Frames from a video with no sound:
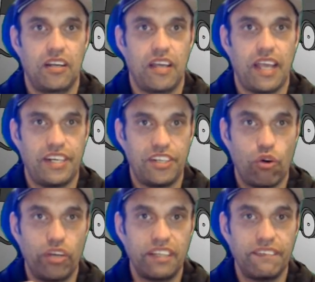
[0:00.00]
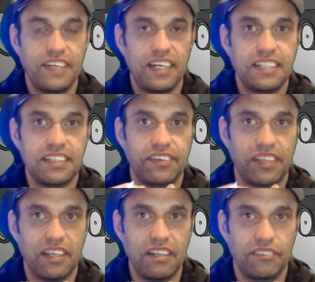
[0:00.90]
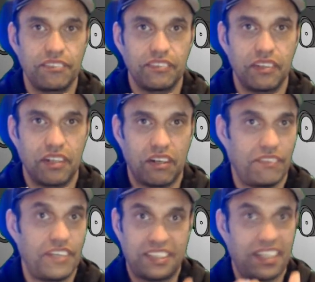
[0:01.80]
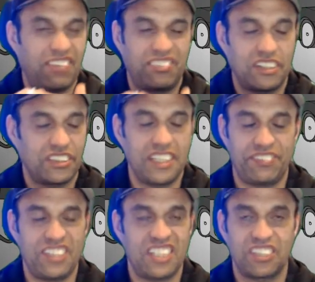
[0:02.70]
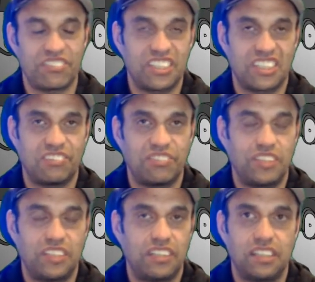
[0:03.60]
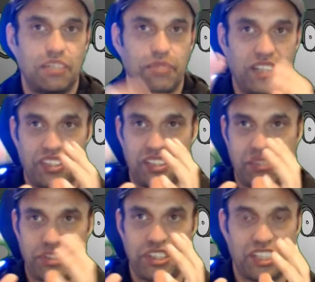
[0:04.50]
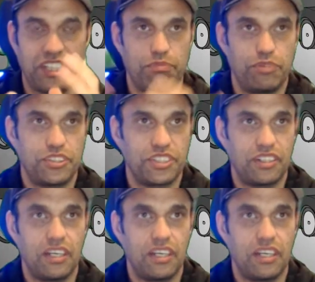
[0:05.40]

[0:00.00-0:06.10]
and knowing the feelings are there. Or let's say I've got these feelings of discomfort and thing about this particular person,